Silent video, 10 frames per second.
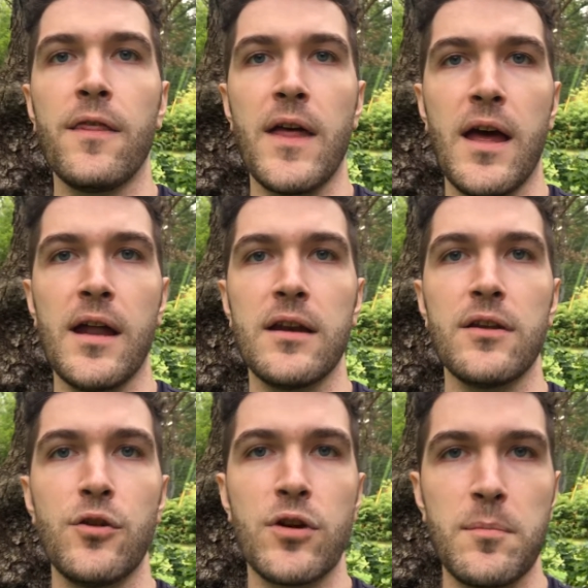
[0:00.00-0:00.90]
then
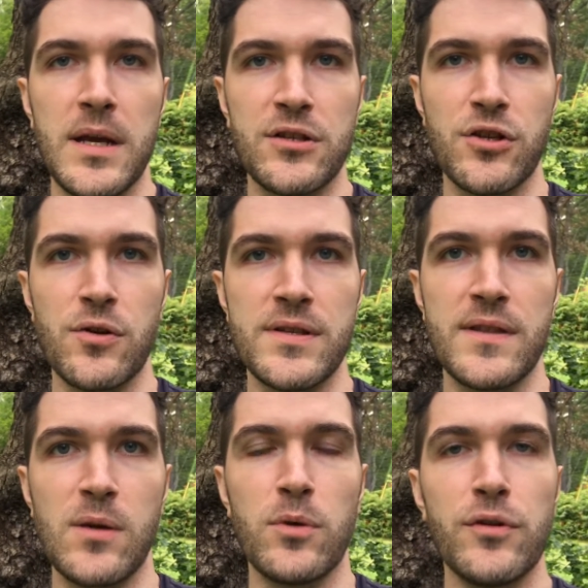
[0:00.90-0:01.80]
you can make jokes and
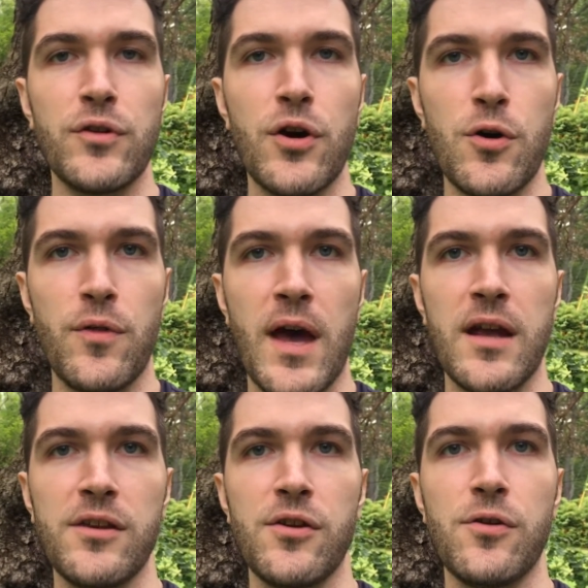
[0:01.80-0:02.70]
they will know
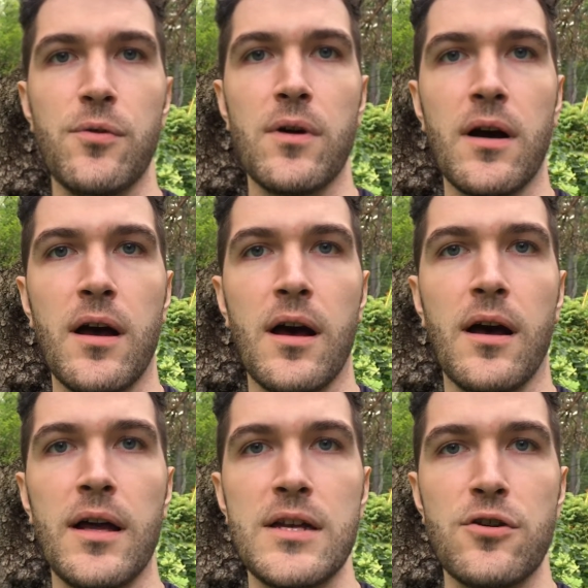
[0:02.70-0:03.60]
that you,
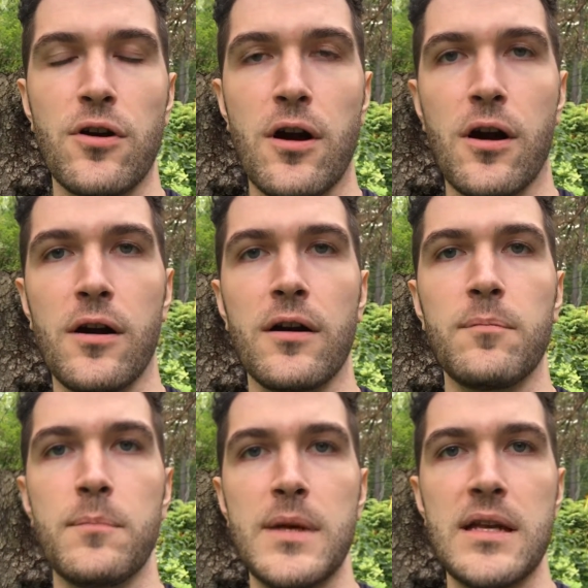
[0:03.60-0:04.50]
in your heart,
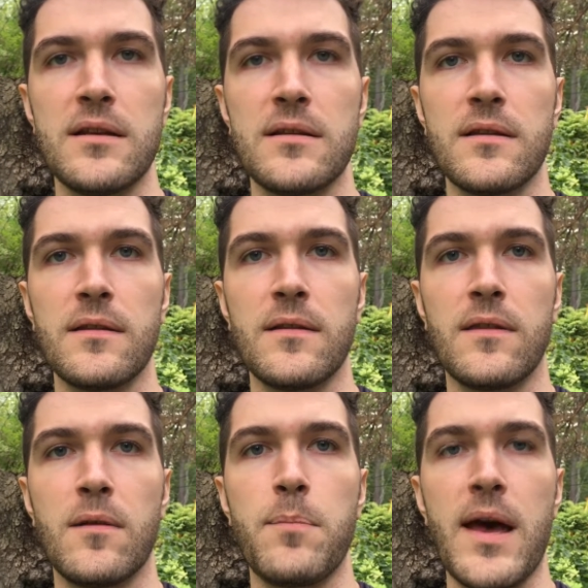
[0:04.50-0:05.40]
mean
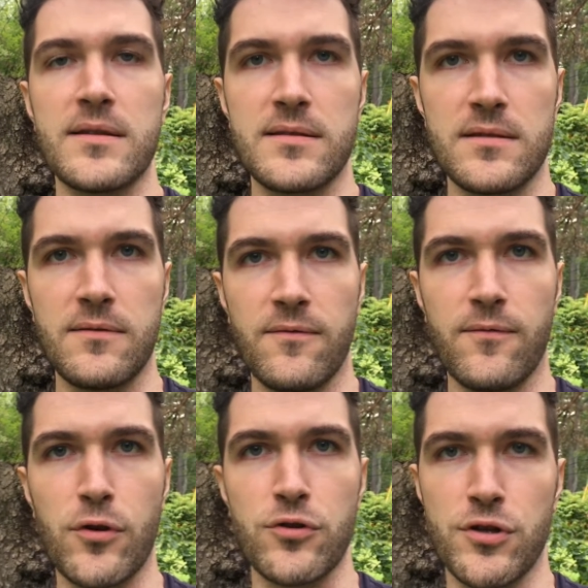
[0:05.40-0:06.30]
the best
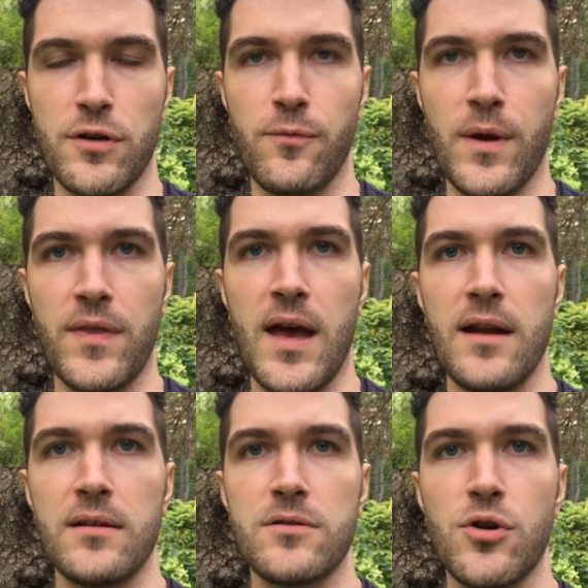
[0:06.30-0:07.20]
version of what
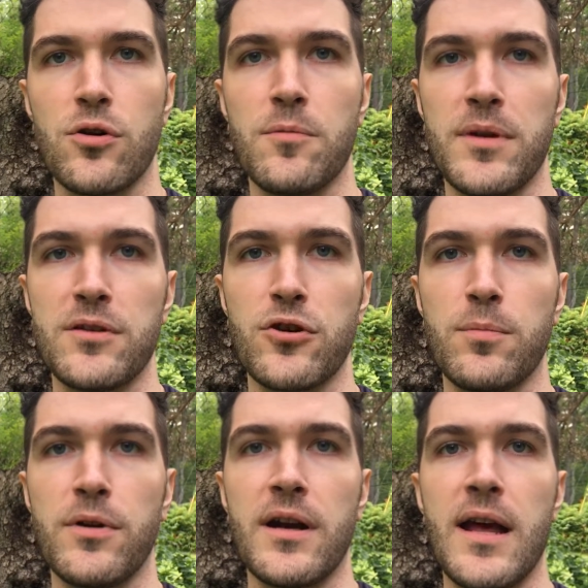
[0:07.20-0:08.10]
that joke could be
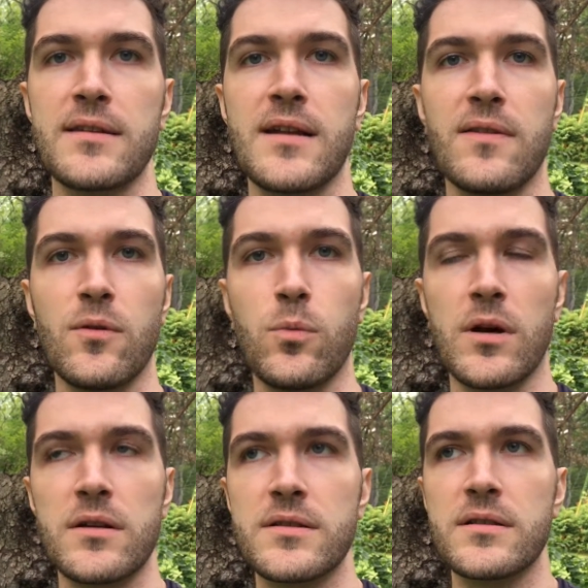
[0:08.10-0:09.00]
interpreted as, not the
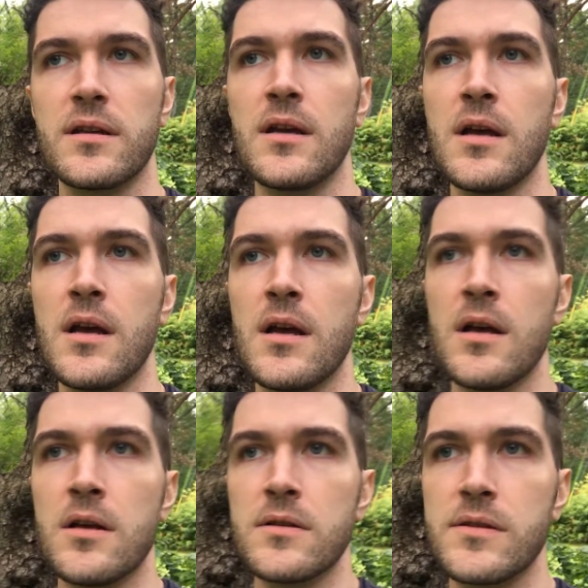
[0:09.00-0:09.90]
worst.
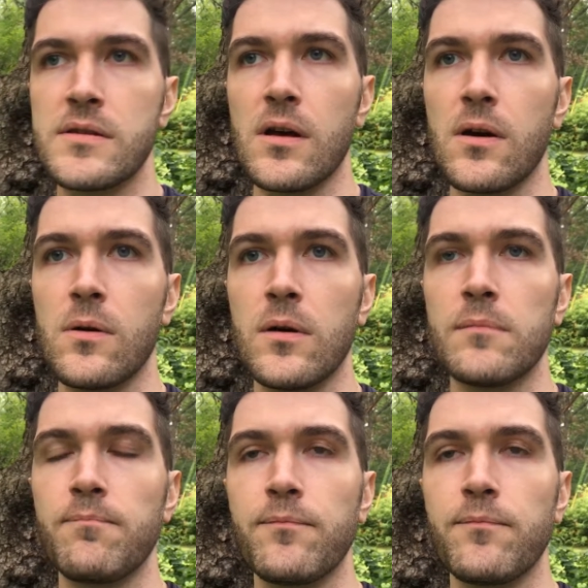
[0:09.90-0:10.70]
So